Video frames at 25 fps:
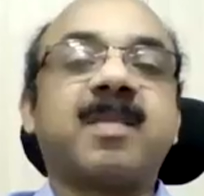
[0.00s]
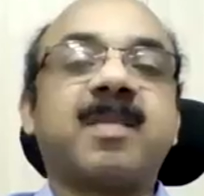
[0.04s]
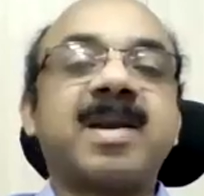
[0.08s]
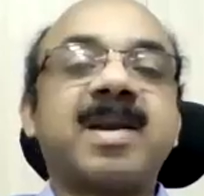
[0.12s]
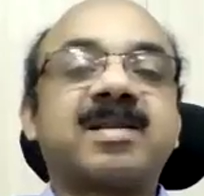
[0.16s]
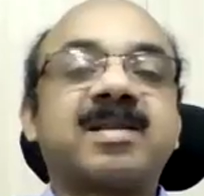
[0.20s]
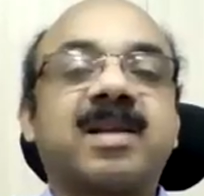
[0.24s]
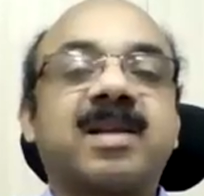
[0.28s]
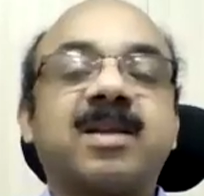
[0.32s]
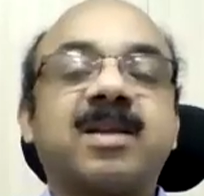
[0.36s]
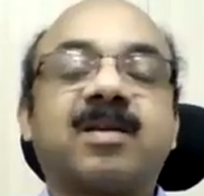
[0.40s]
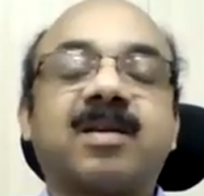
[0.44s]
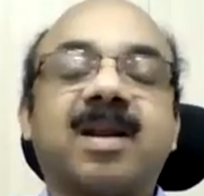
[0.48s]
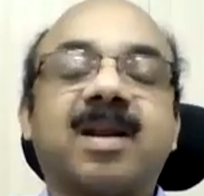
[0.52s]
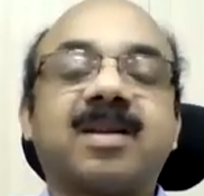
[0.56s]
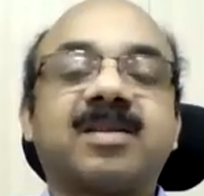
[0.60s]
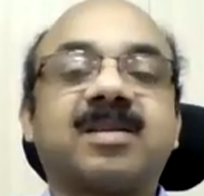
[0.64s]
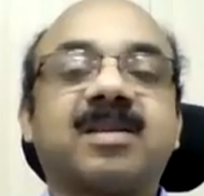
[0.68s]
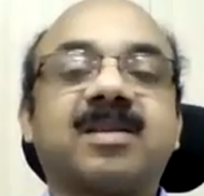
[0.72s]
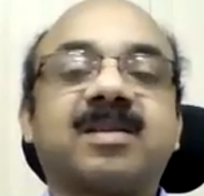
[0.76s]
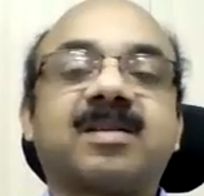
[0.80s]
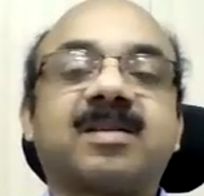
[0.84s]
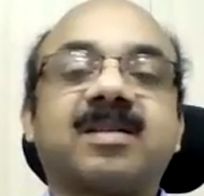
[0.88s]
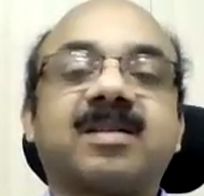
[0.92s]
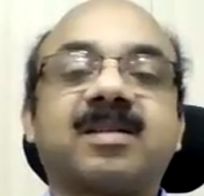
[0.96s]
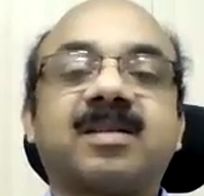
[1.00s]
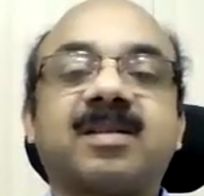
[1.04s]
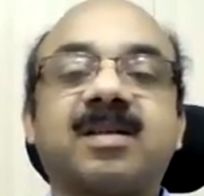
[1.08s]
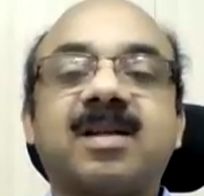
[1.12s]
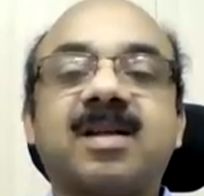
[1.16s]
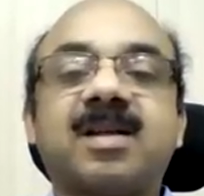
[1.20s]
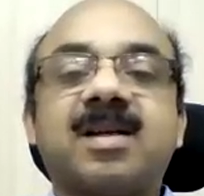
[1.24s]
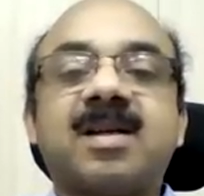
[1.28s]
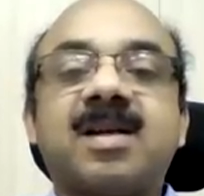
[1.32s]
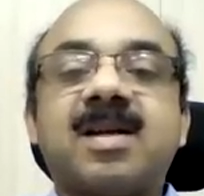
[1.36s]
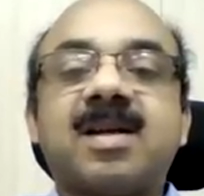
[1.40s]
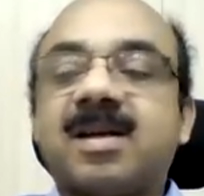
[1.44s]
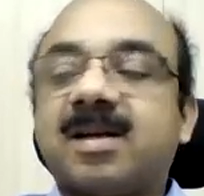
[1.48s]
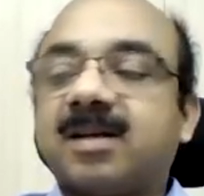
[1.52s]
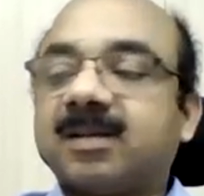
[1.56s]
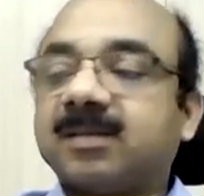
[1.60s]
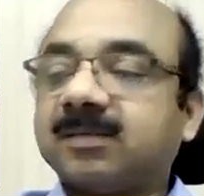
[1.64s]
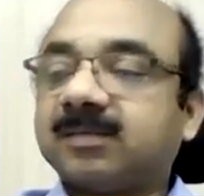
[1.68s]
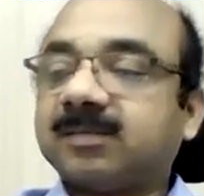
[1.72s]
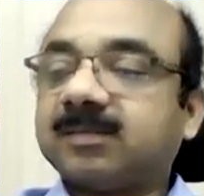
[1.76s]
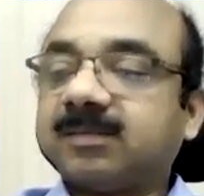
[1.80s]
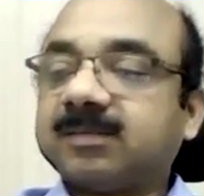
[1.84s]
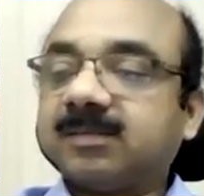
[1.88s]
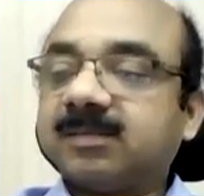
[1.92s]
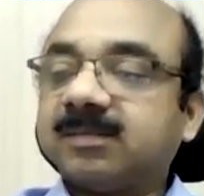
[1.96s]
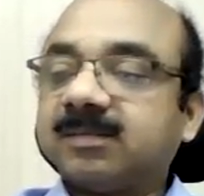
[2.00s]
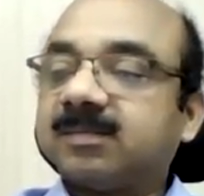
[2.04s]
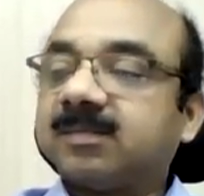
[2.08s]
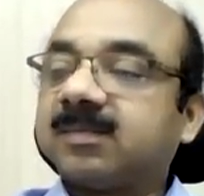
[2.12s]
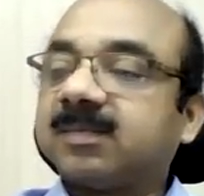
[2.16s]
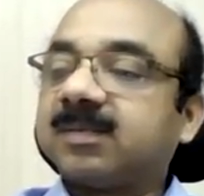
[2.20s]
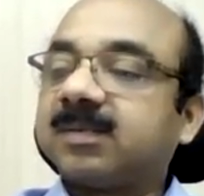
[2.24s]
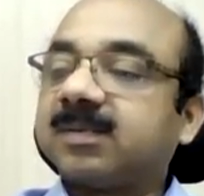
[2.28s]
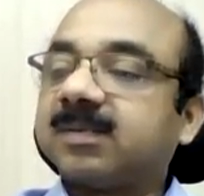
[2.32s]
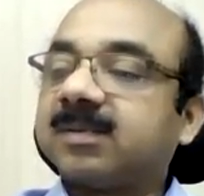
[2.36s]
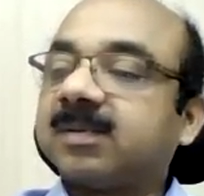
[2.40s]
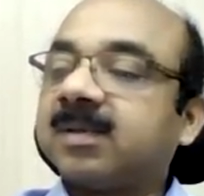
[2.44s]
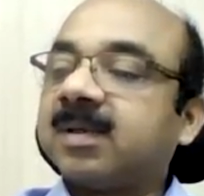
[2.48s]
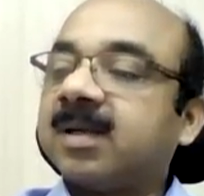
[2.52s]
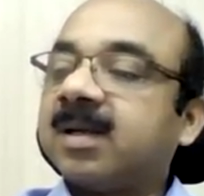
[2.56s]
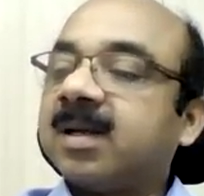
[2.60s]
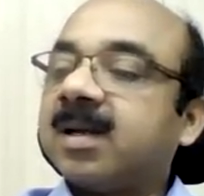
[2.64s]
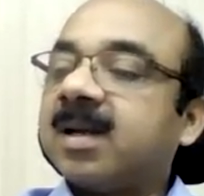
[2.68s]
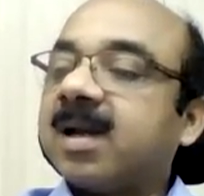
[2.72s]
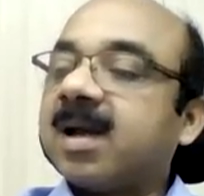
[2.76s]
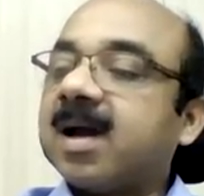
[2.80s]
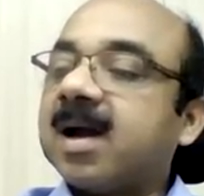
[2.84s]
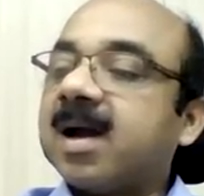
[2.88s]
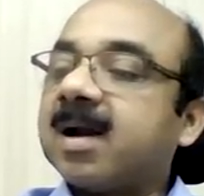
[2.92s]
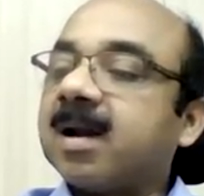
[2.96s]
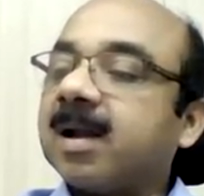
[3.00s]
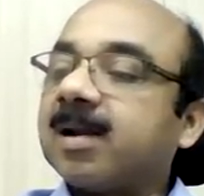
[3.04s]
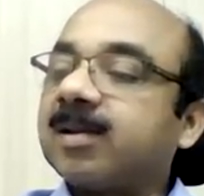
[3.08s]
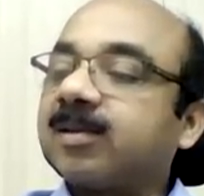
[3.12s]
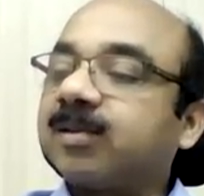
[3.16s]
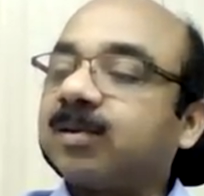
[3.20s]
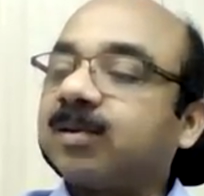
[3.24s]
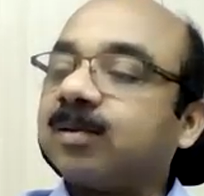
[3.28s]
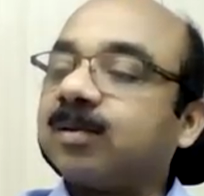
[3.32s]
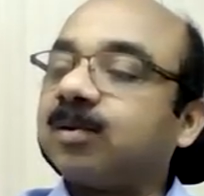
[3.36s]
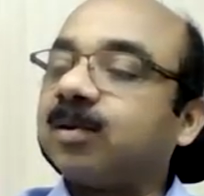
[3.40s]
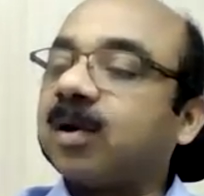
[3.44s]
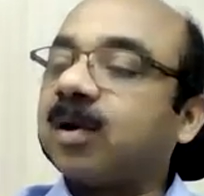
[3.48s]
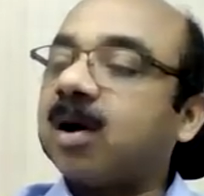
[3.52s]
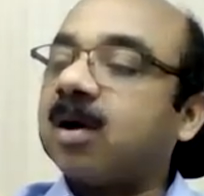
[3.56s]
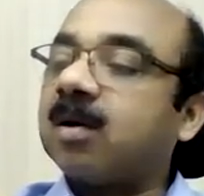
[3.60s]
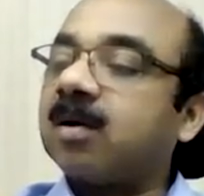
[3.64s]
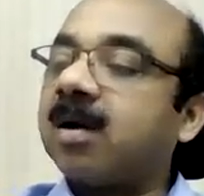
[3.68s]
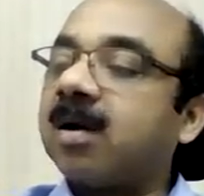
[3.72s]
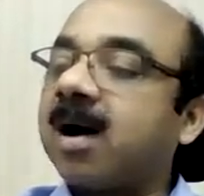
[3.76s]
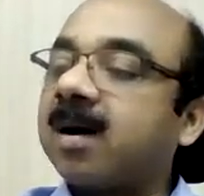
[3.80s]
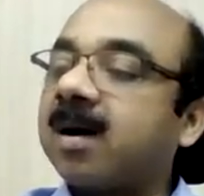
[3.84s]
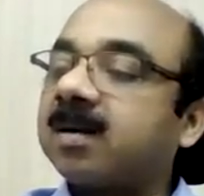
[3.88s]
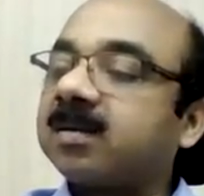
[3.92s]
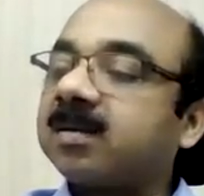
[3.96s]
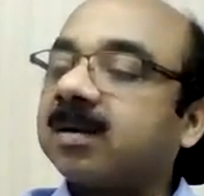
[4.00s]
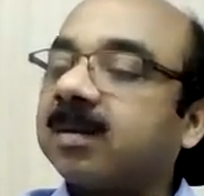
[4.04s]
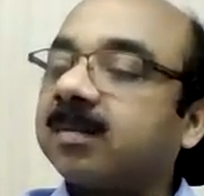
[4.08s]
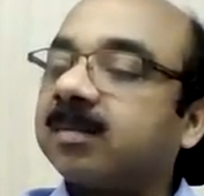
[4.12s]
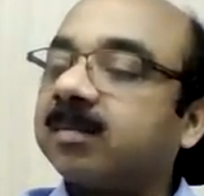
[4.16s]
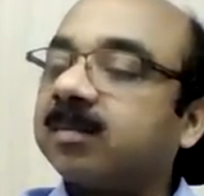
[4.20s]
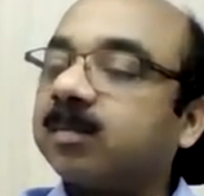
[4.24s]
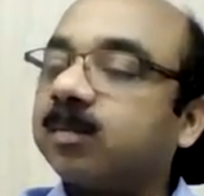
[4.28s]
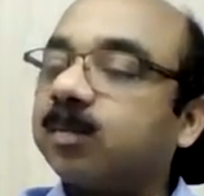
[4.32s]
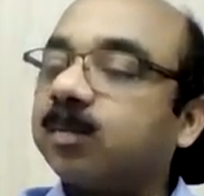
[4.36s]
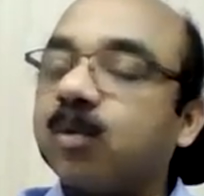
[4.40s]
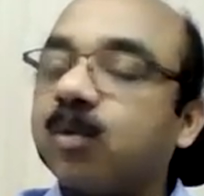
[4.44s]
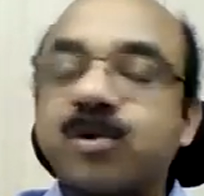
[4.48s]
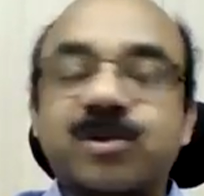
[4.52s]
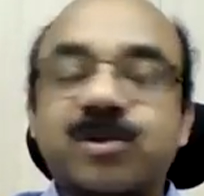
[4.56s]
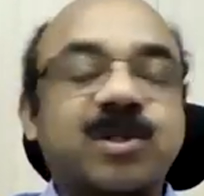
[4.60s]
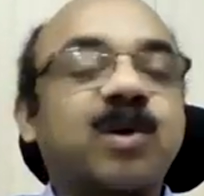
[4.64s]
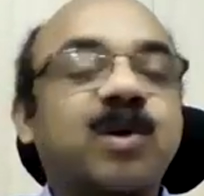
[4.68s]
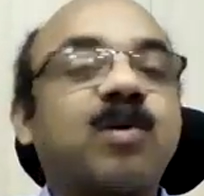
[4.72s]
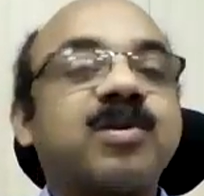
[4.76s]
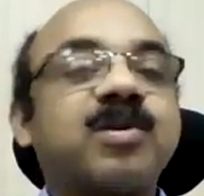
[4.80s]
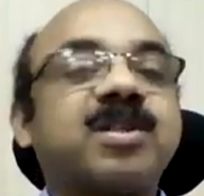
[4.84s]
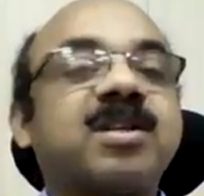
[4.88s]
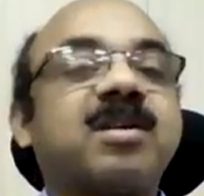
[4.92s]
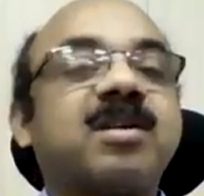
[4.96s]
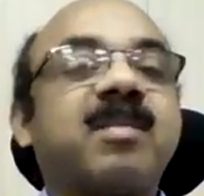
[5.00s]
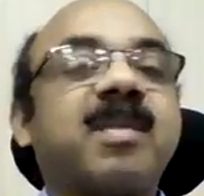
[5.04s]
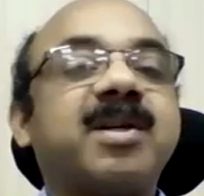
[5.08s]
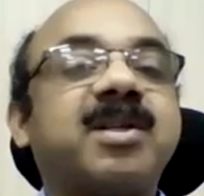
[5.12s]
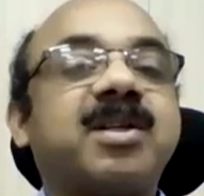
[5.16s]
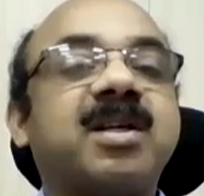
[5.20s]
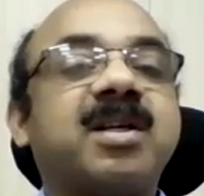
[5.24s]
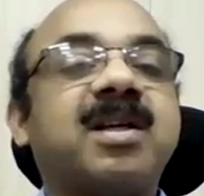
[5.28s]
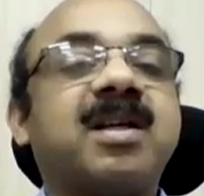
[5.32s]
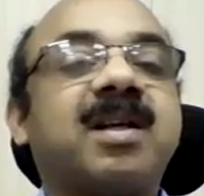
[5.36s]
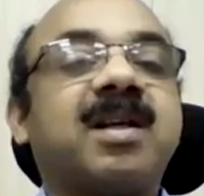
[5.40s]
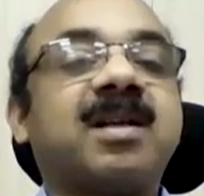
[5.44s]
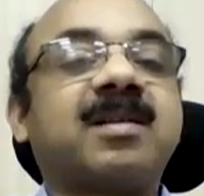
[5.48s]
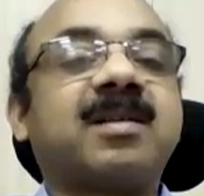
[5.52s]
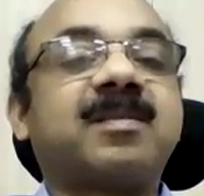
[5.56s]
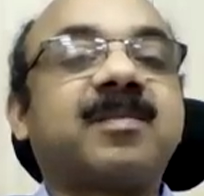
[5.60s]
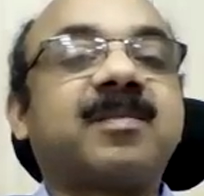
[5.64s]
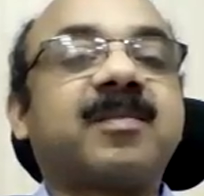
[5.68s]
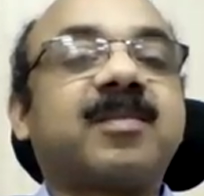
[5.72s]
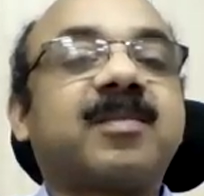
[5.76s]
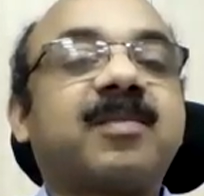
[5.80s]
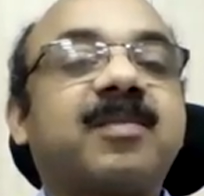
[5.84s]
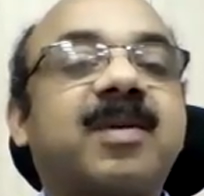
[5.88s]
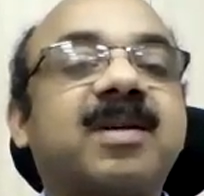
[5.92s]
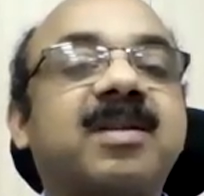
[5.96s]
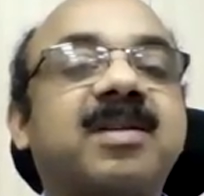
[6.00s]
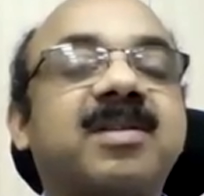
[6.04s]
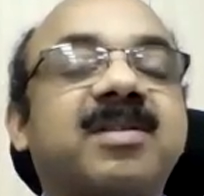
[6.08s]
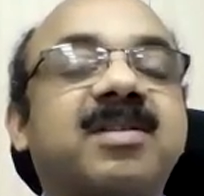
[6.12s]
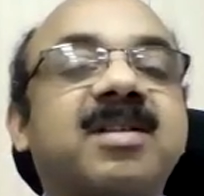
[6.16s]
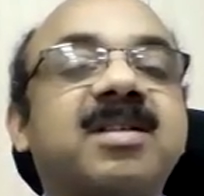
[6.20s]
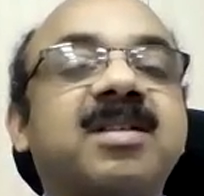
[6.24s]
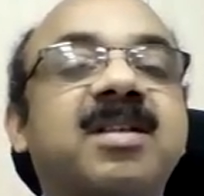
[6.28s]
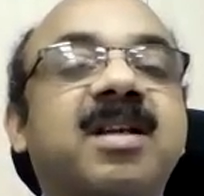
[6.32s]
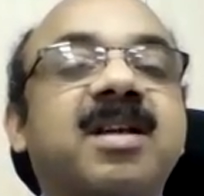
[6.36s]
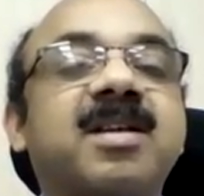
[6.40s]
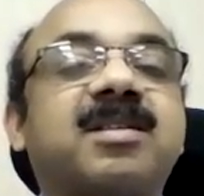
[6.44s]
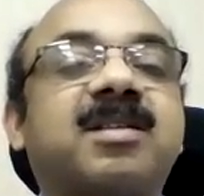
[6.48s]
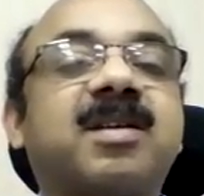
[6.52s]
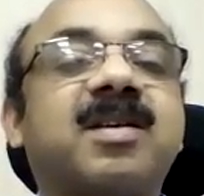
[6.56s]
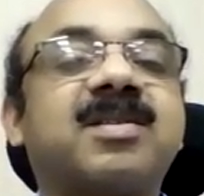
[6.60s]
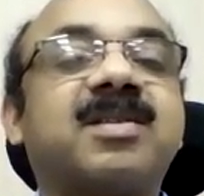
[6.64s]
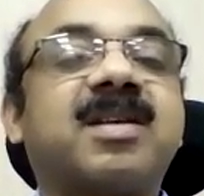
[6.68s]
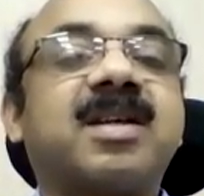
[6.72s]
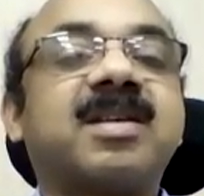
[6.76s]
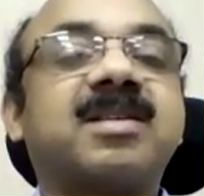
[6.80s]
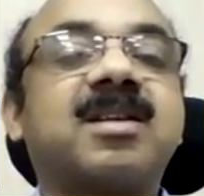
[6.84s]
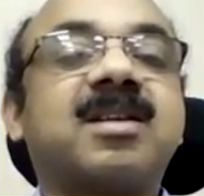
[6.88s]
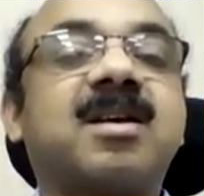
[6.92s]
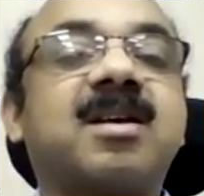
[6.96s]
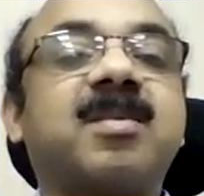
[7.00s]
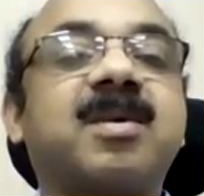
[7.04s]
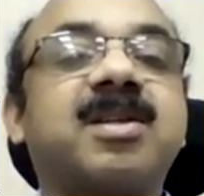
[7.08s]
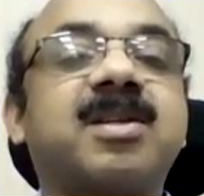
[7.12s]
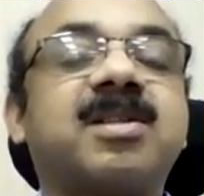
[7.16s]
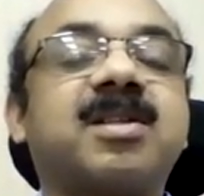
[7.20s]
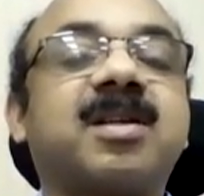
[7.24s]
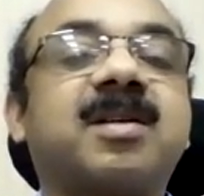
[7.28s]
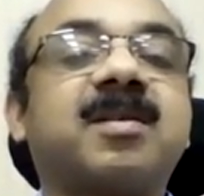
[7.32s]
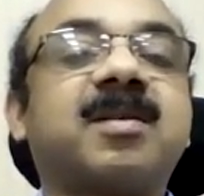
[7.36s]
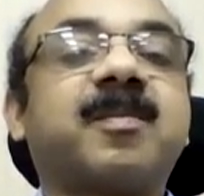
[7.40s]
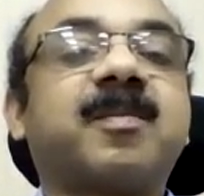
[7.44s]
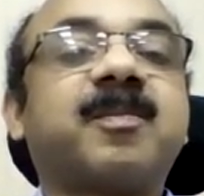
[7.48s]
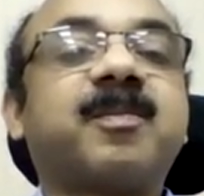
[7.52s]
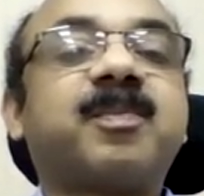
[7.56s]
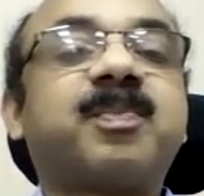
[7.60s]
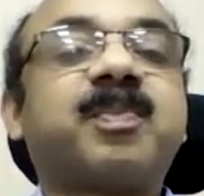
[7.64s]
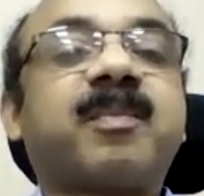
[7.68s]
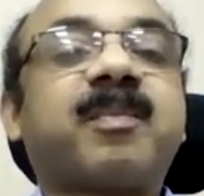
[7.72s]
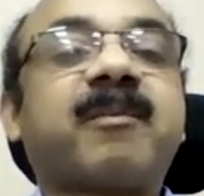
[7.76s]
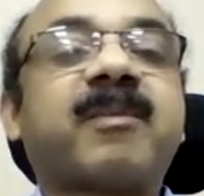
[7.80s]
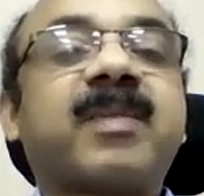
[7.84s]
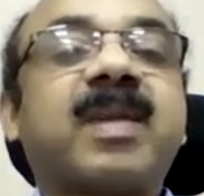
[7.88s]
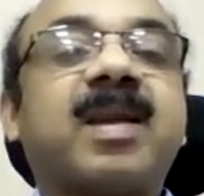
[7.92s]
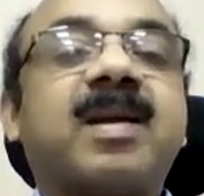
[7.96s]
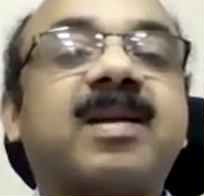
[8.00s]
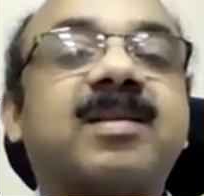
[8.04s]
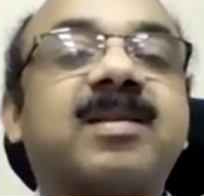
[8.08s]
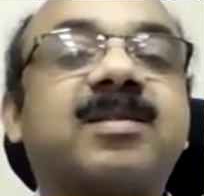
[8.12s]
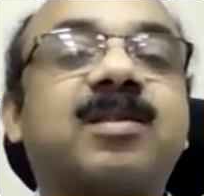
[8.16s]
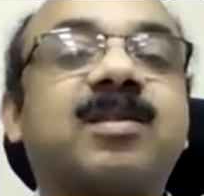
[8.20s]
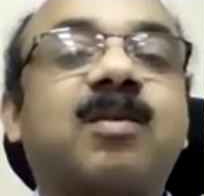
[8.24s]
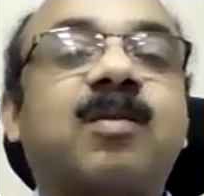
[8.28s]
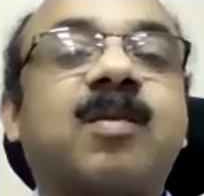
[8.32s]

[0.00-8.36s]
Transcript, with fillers: the mains live classes. Yeah, yeah and also you have got some postal coaching material for this yeah, yeah. series examination yes